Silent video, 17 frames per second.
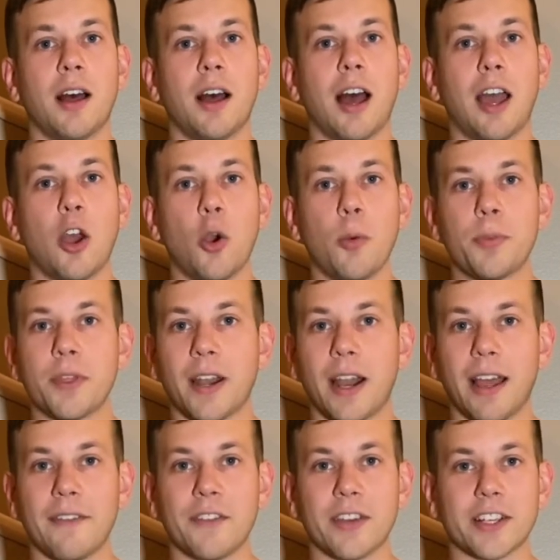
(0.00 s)
I hope that
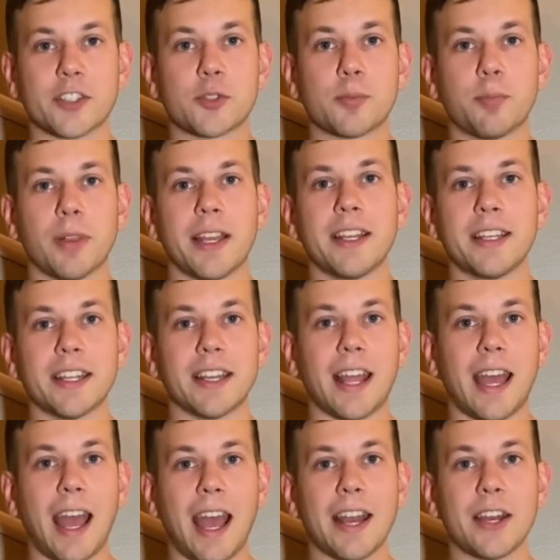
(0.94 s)
I've explained it
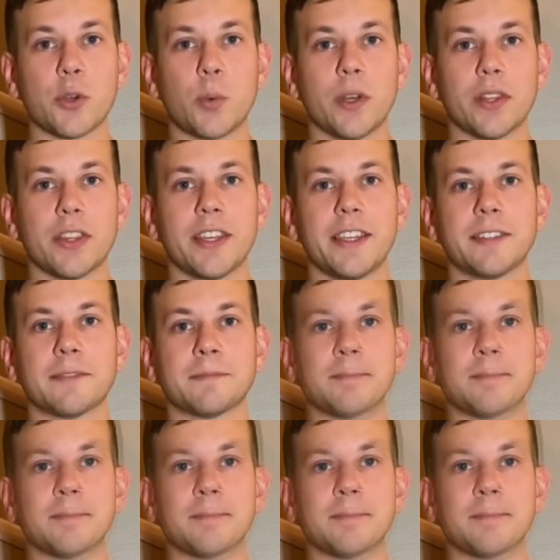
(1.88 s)
adequately.